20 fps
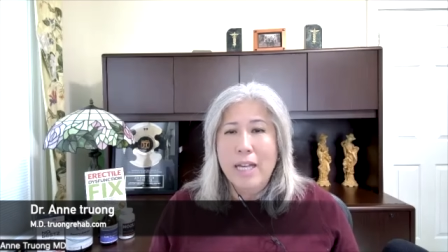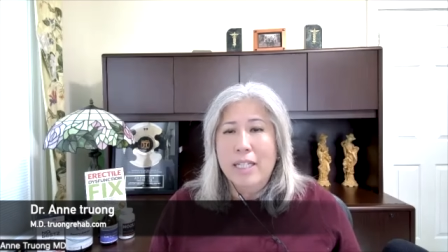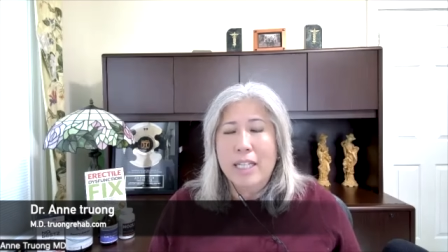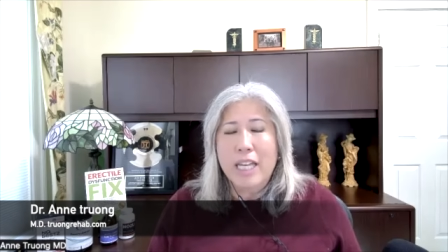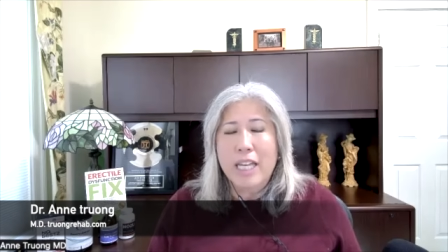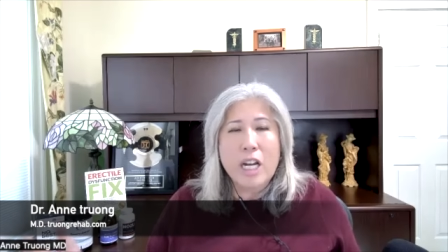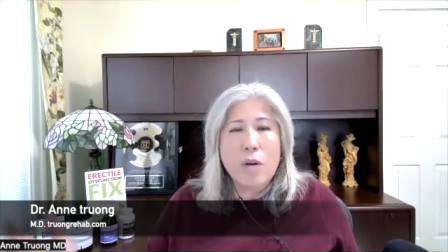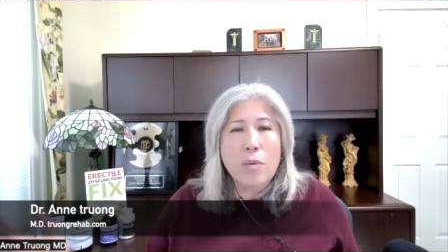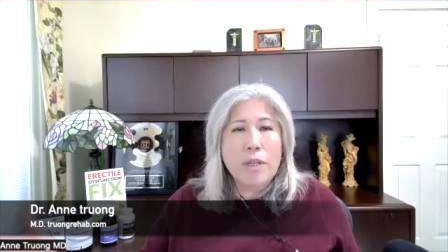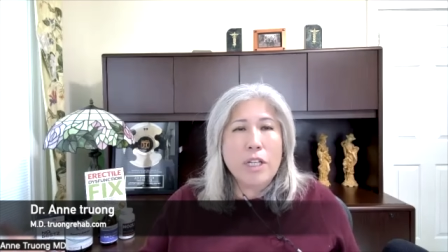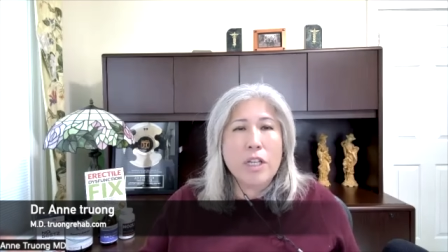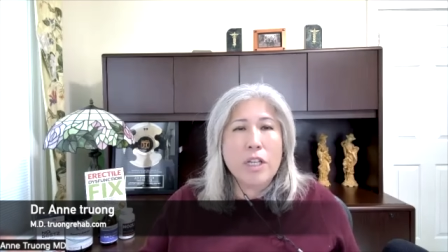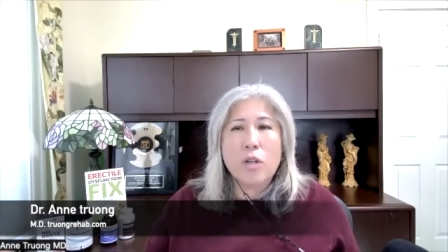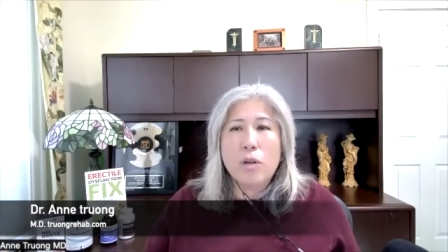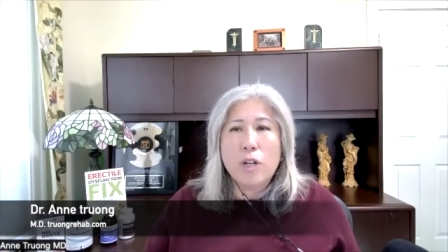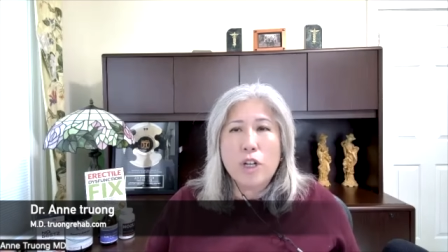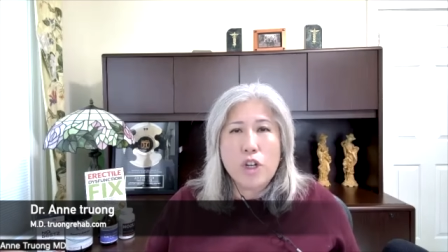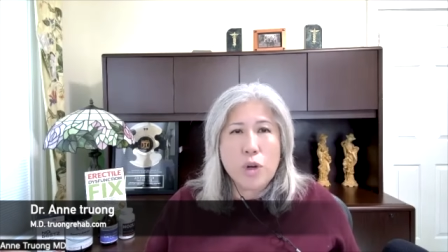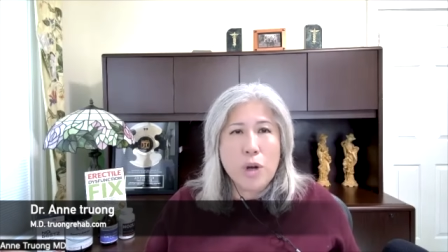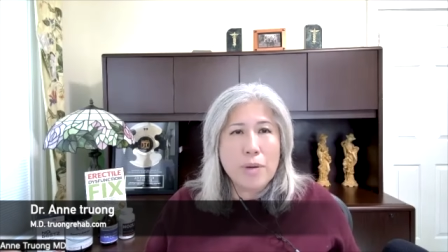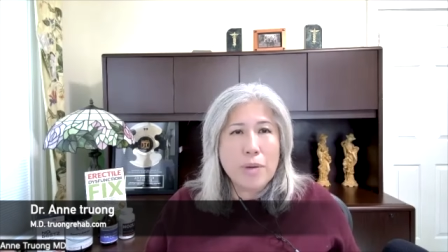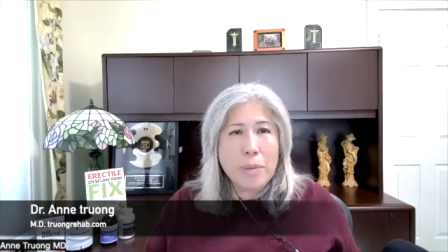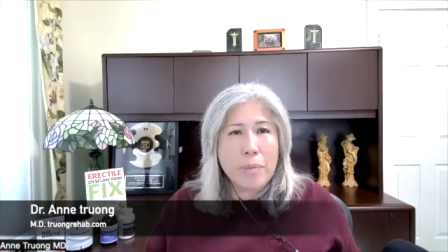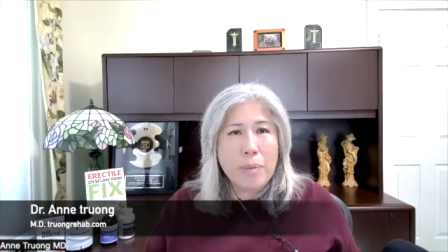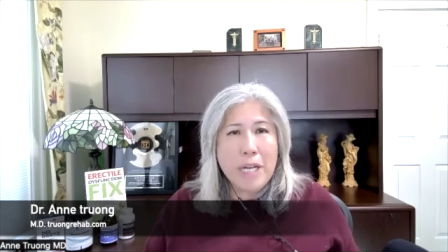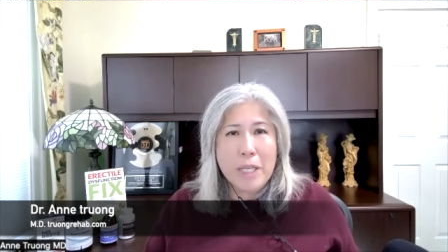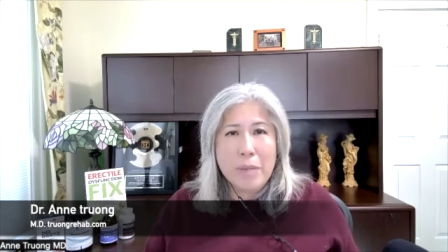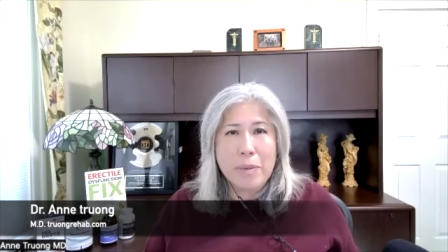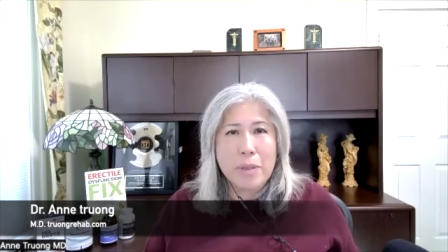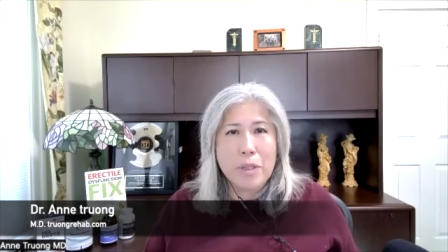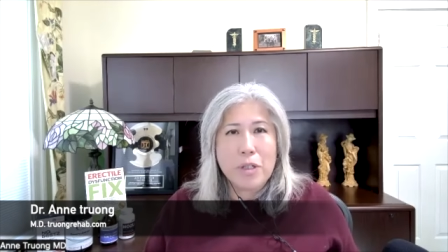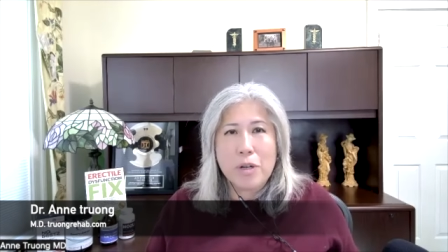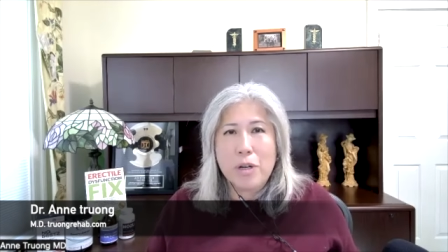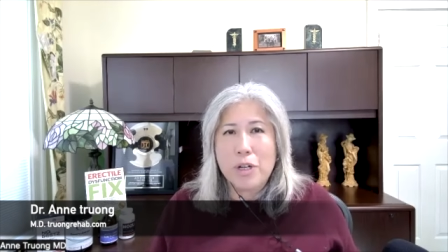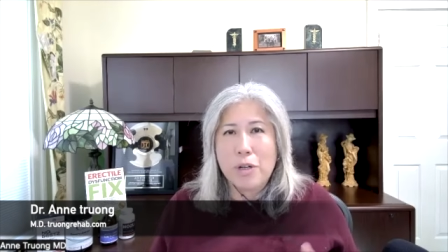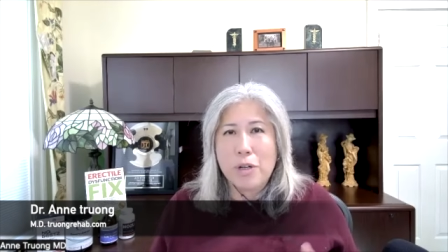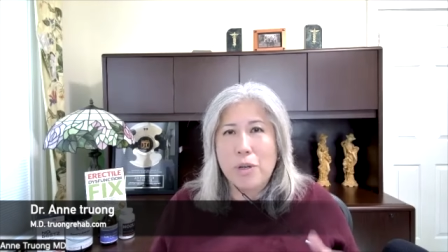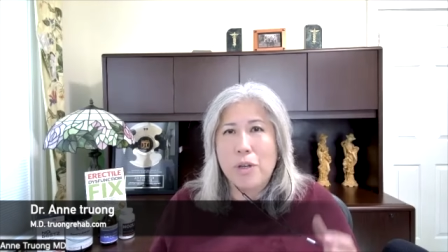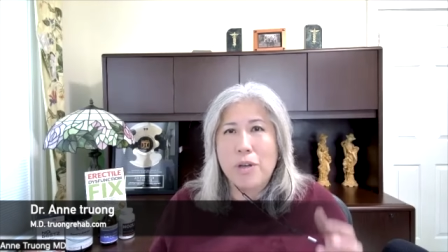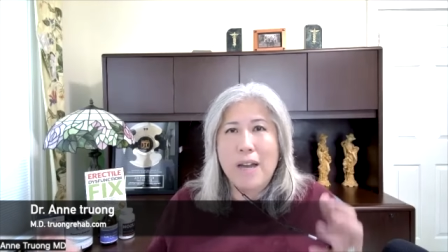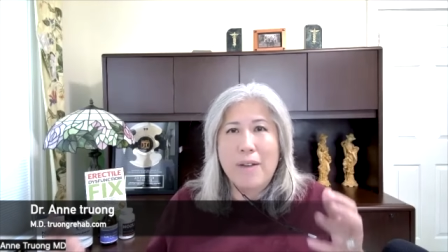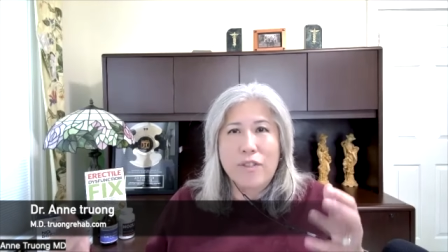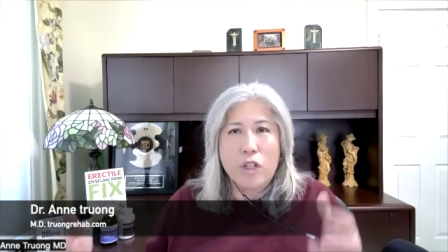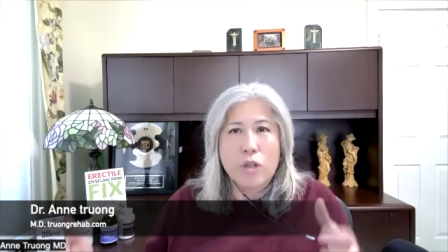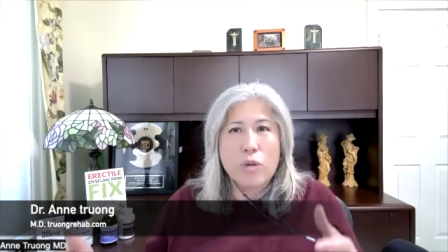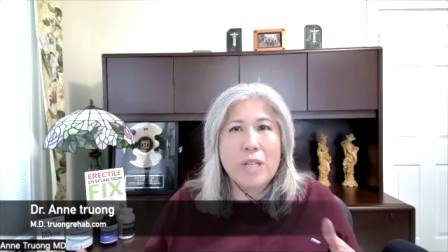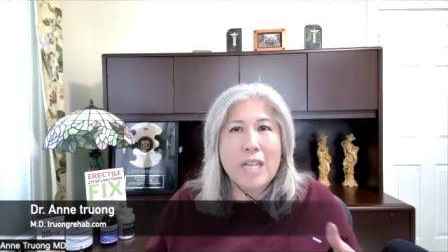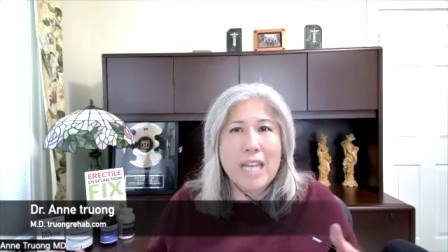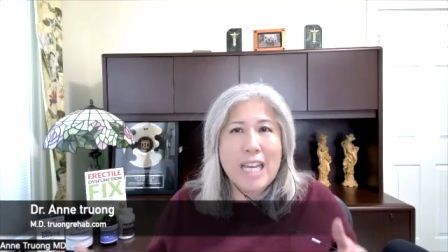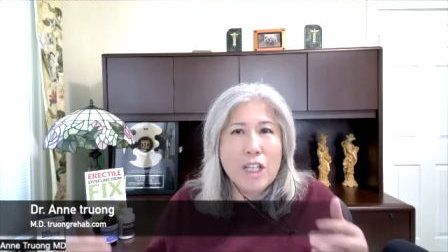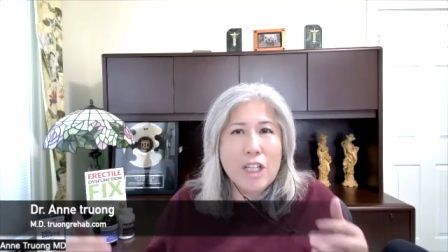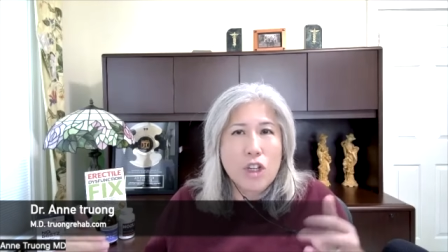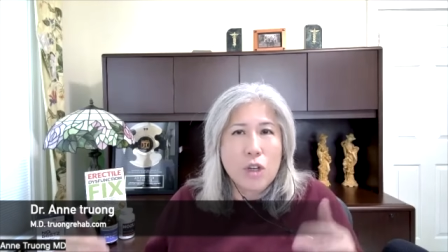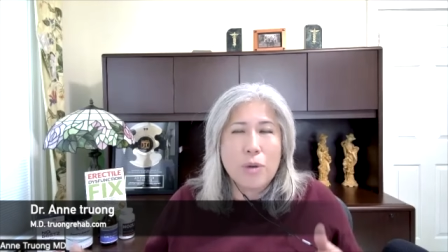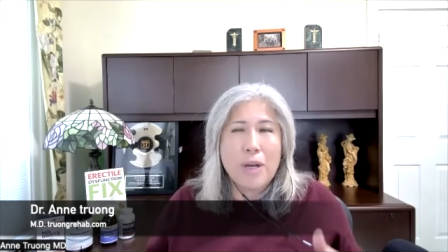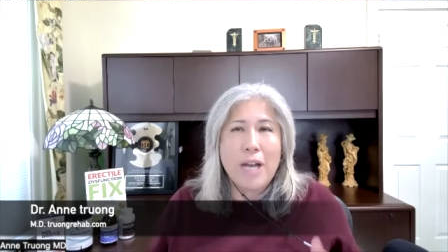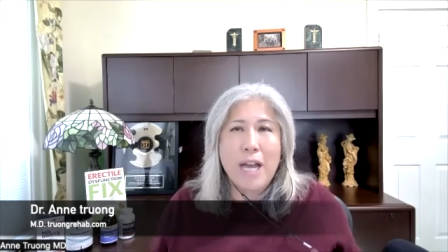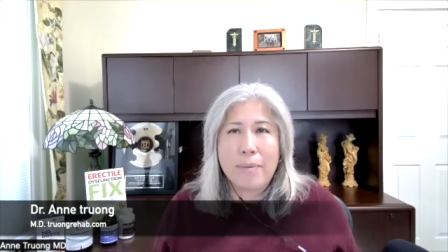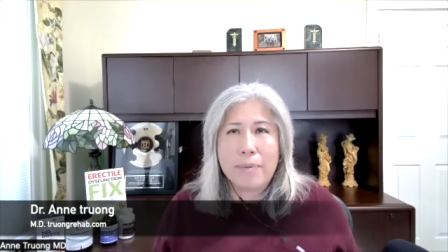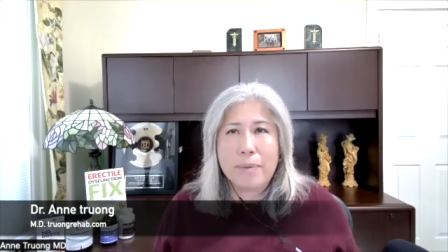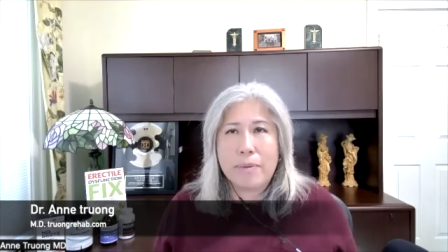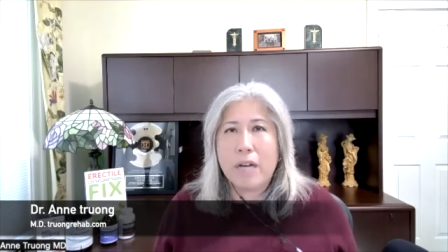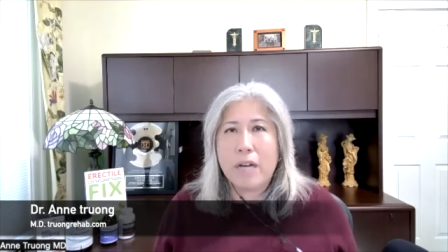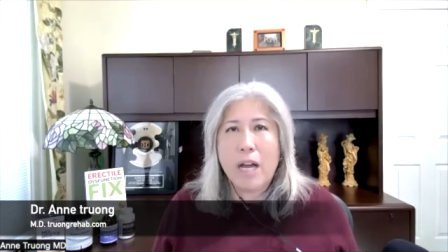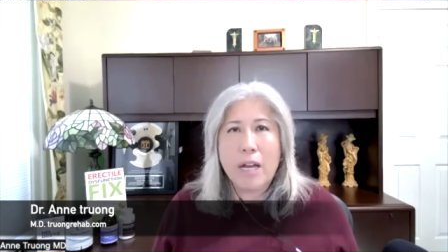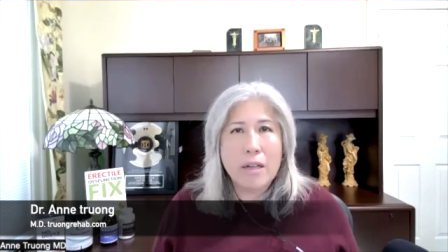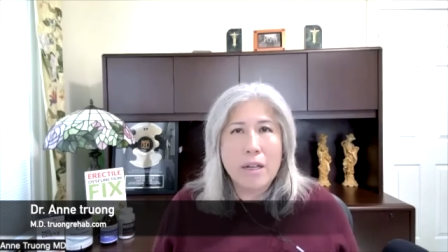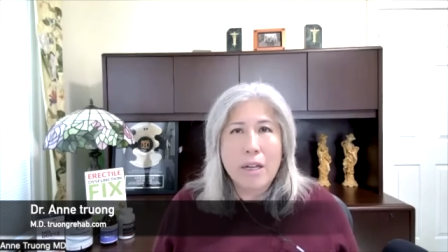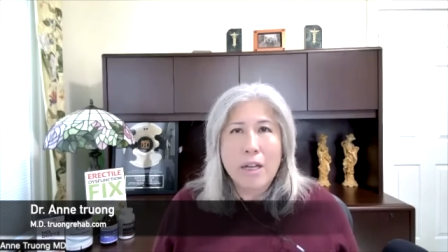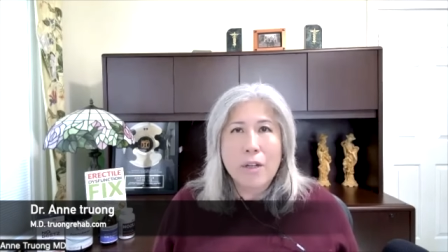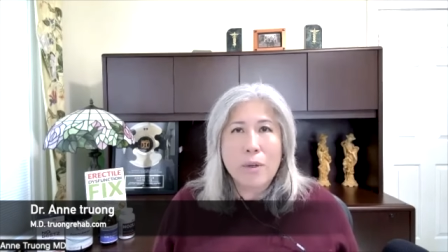You know, when you do a joint replacement surgery, you have two knees, two hips, right?